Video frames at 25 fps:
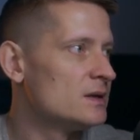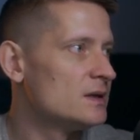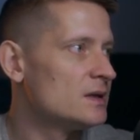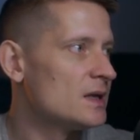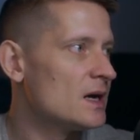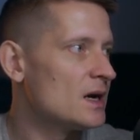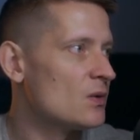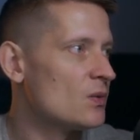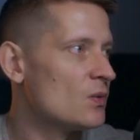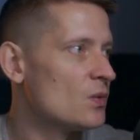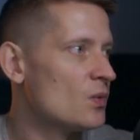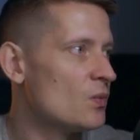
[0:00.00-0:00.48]

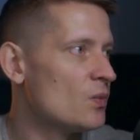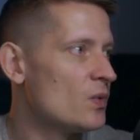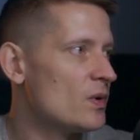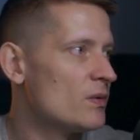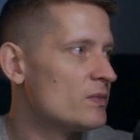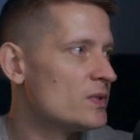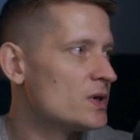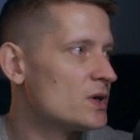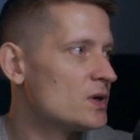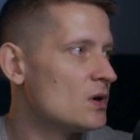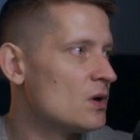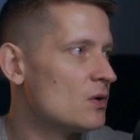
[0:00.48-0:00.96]
Now
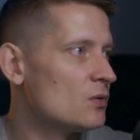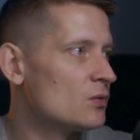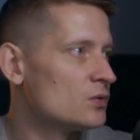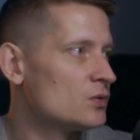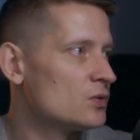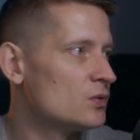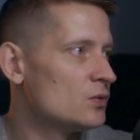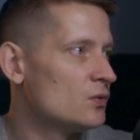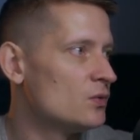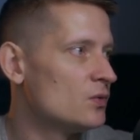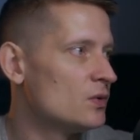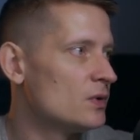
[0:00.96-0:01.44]
when we go
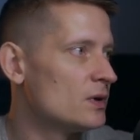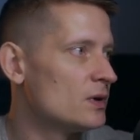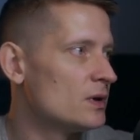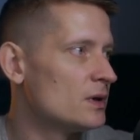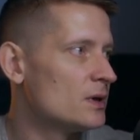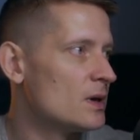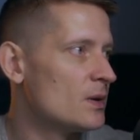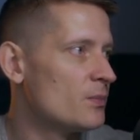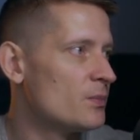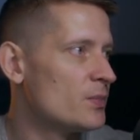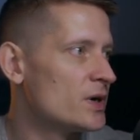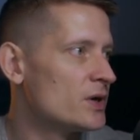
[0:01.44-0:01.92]
to
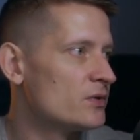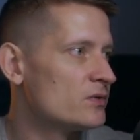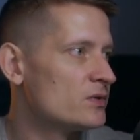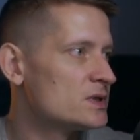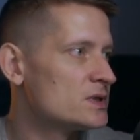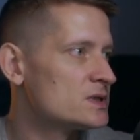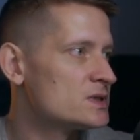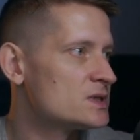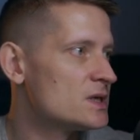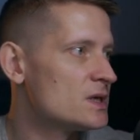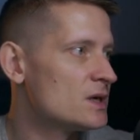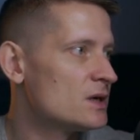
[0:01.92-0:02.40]

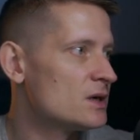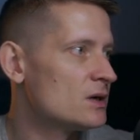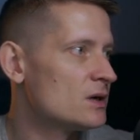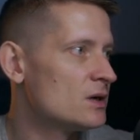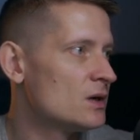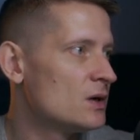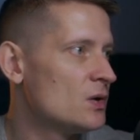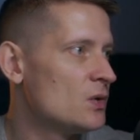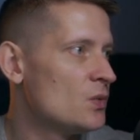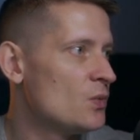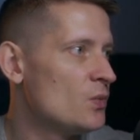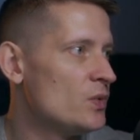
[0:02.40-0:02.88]
appearance
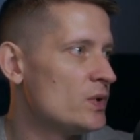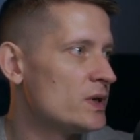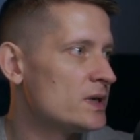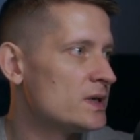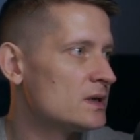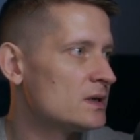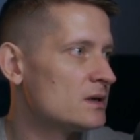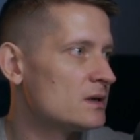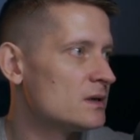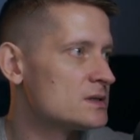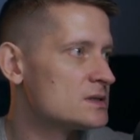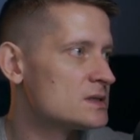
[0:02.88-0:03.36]
here, we
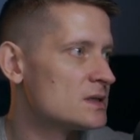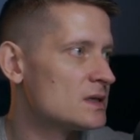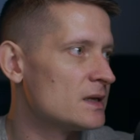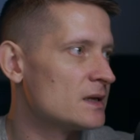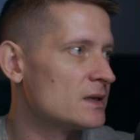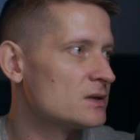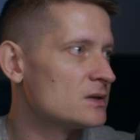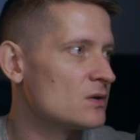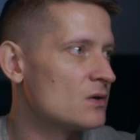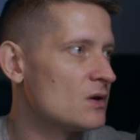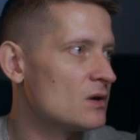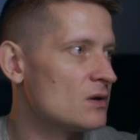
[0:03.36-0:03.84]
can
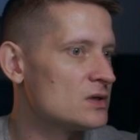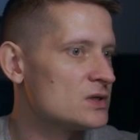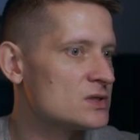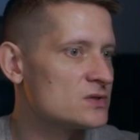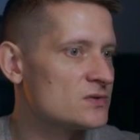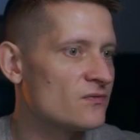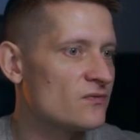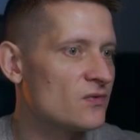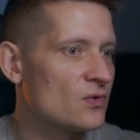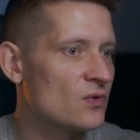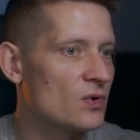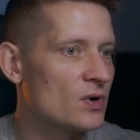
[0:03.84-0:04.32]
select
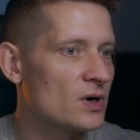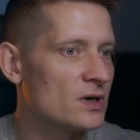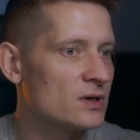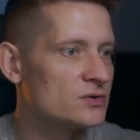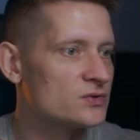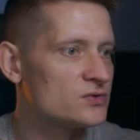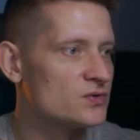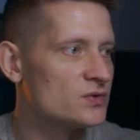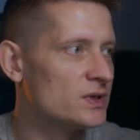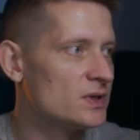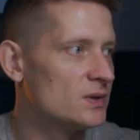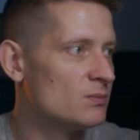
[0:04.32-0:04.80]
colors for
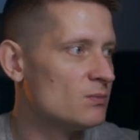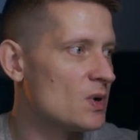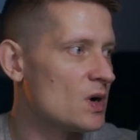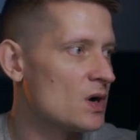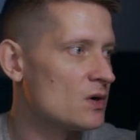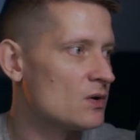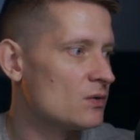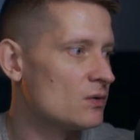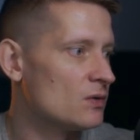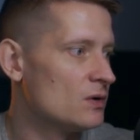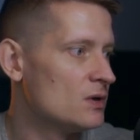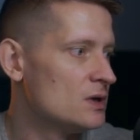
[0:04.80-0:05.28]
our 3D
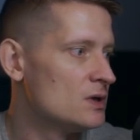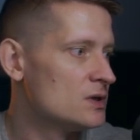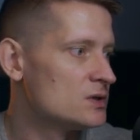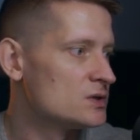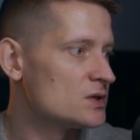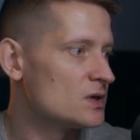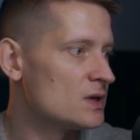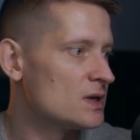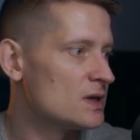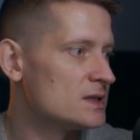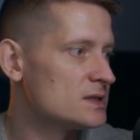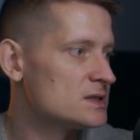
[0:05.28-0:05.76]
model.
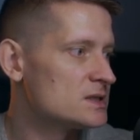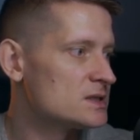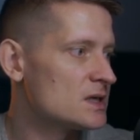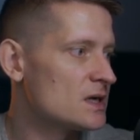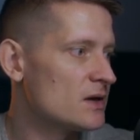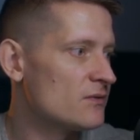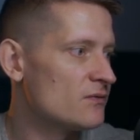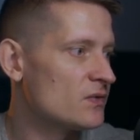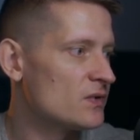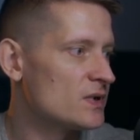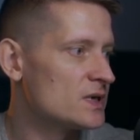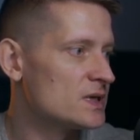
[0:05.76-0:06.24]
So let's
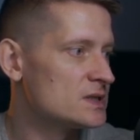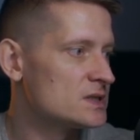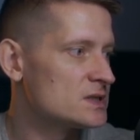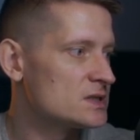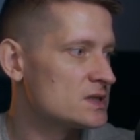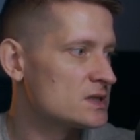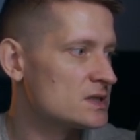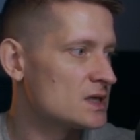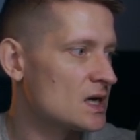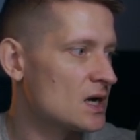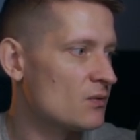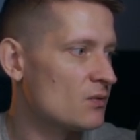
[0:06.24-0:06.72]
say for
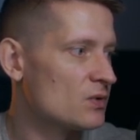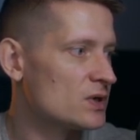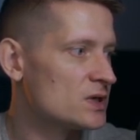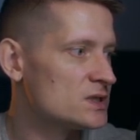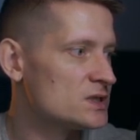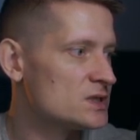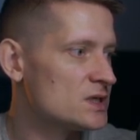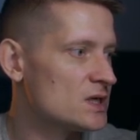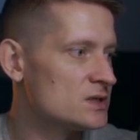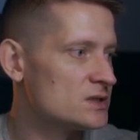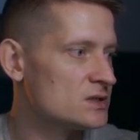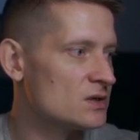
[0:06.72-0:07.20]
instance, I want
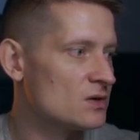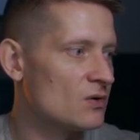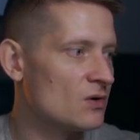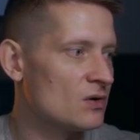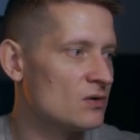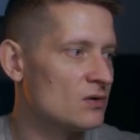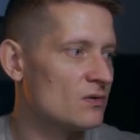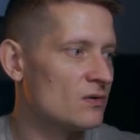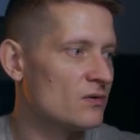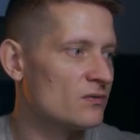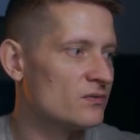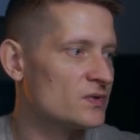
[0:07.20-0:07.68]
to change the
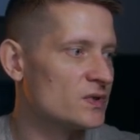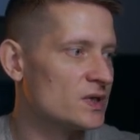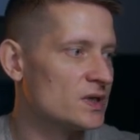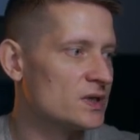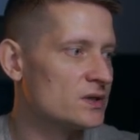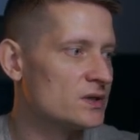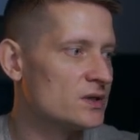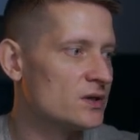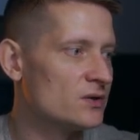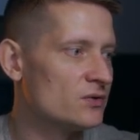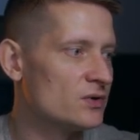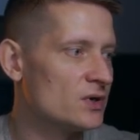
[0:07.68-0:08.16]
color of the
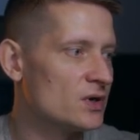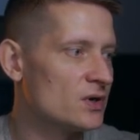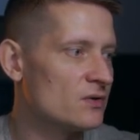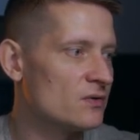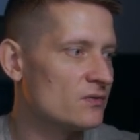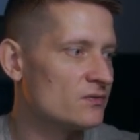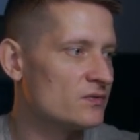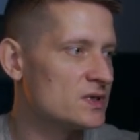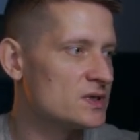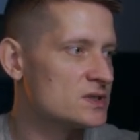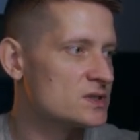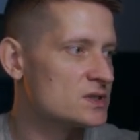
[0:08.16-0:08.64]
interior
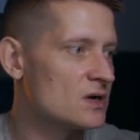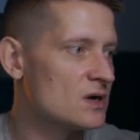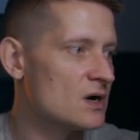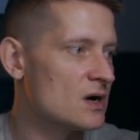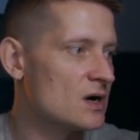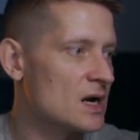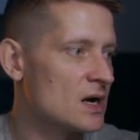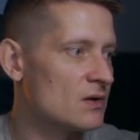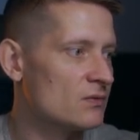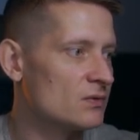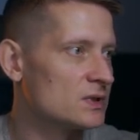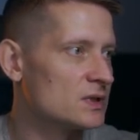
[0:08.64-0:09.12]
of this
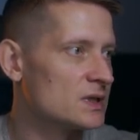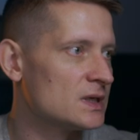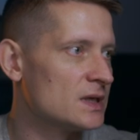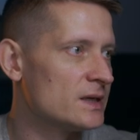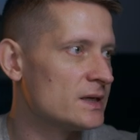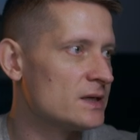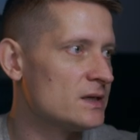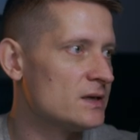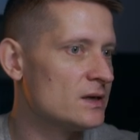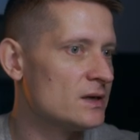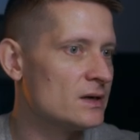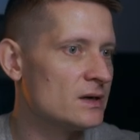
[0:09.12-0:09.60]
car. I would
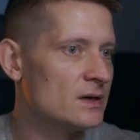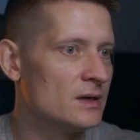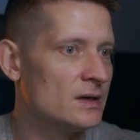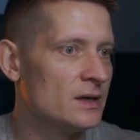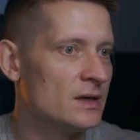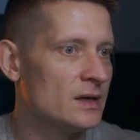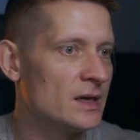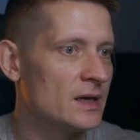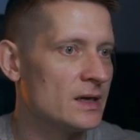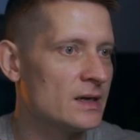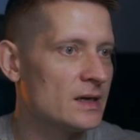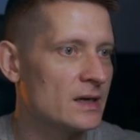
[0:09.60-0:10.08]
click here
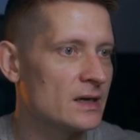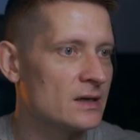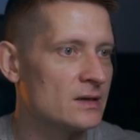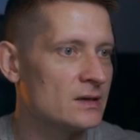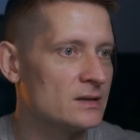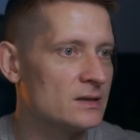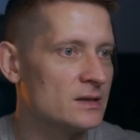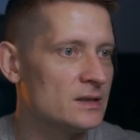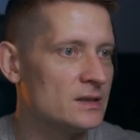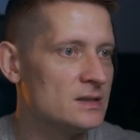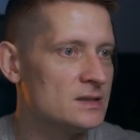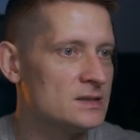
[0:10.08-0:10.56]
and I
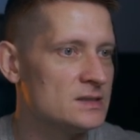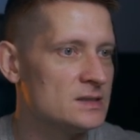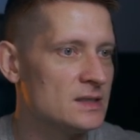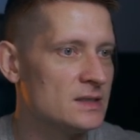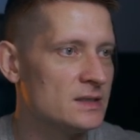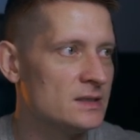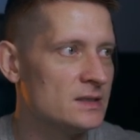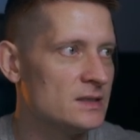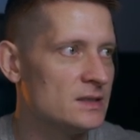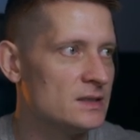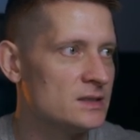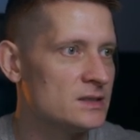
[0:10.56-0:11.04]
can
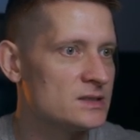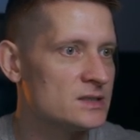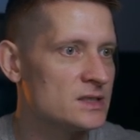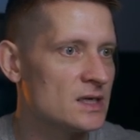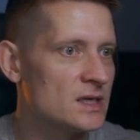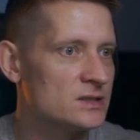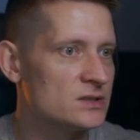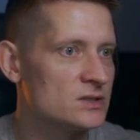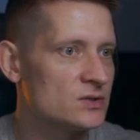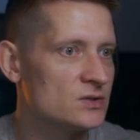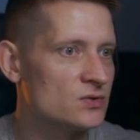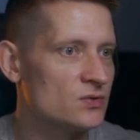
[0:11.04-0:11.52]
easily
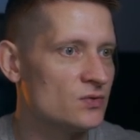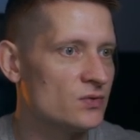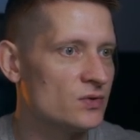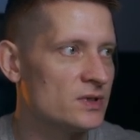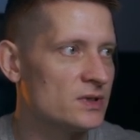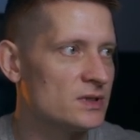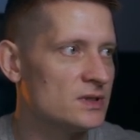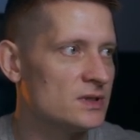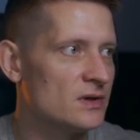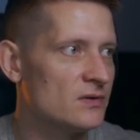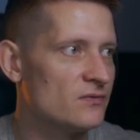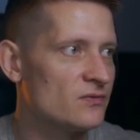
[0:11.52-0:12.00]
change it to
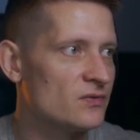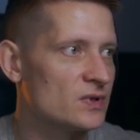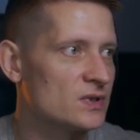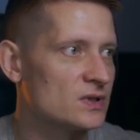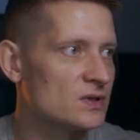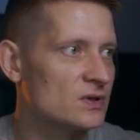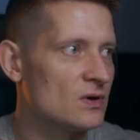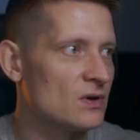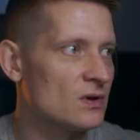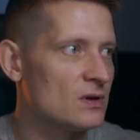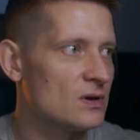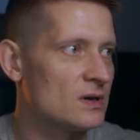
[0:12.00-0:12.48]
a
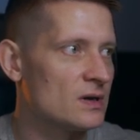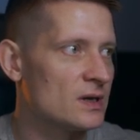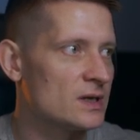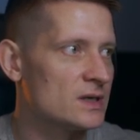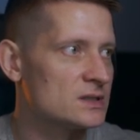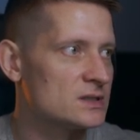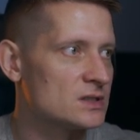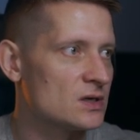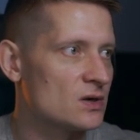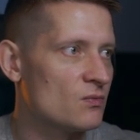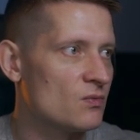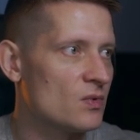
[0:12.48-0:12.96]
different color
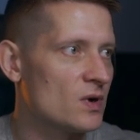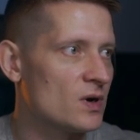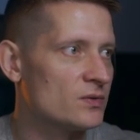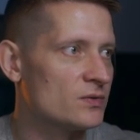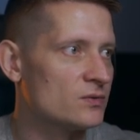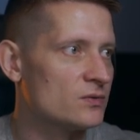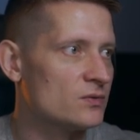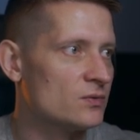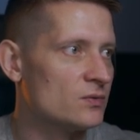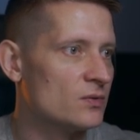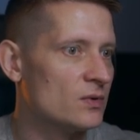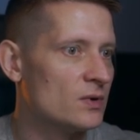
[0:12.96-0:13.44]
as I
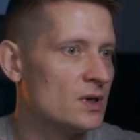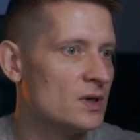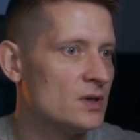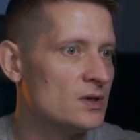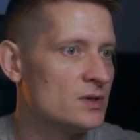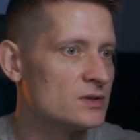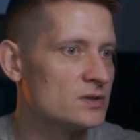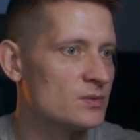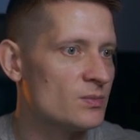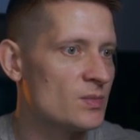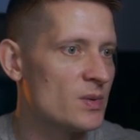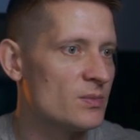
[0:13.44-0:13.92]
want to.
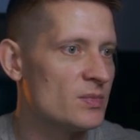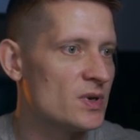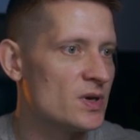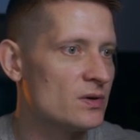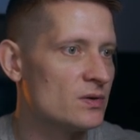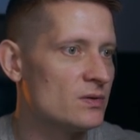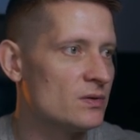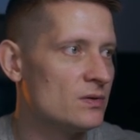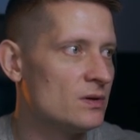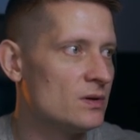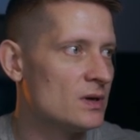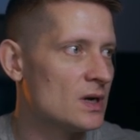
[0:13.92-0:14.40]

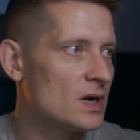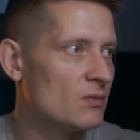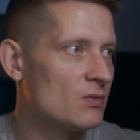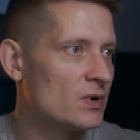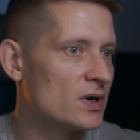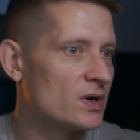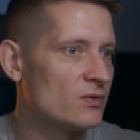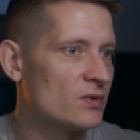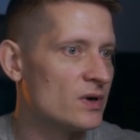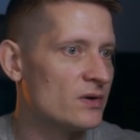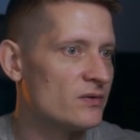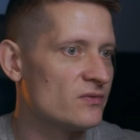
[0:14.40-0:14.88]
Maybe I
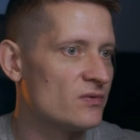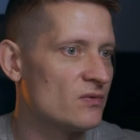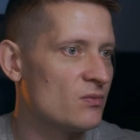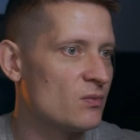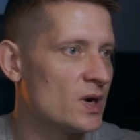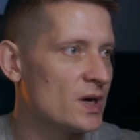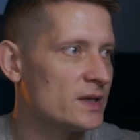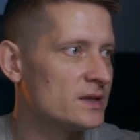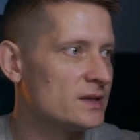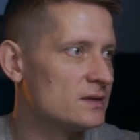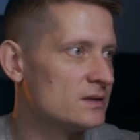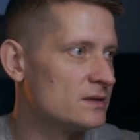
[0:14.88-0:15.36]
want to have a
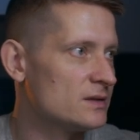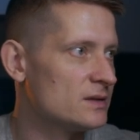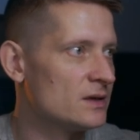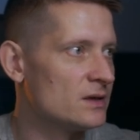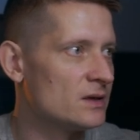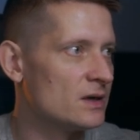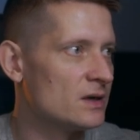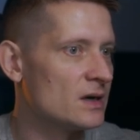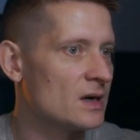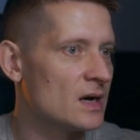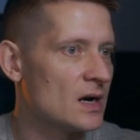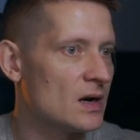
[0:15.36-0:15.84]
white
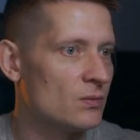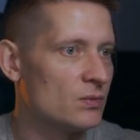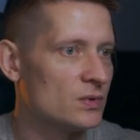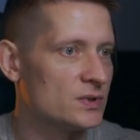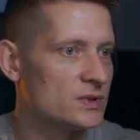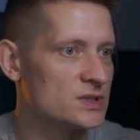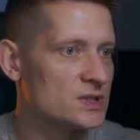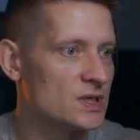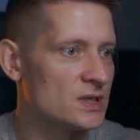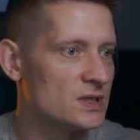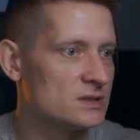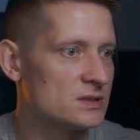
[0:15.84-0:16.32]
interior. I
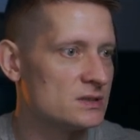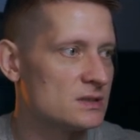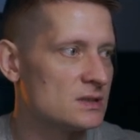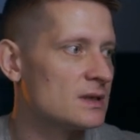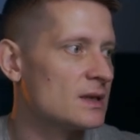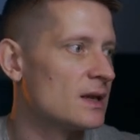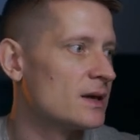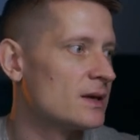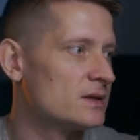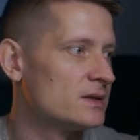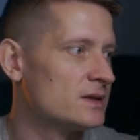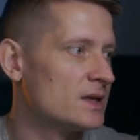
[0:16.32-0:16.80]
will change it
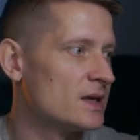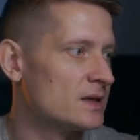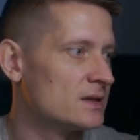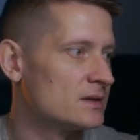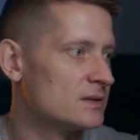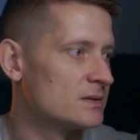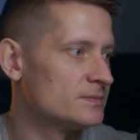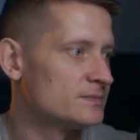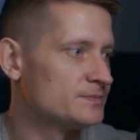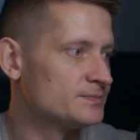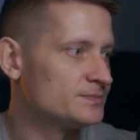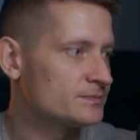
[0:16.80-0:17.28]
like
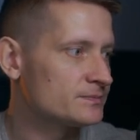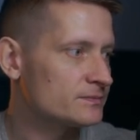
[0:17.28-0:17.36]
that.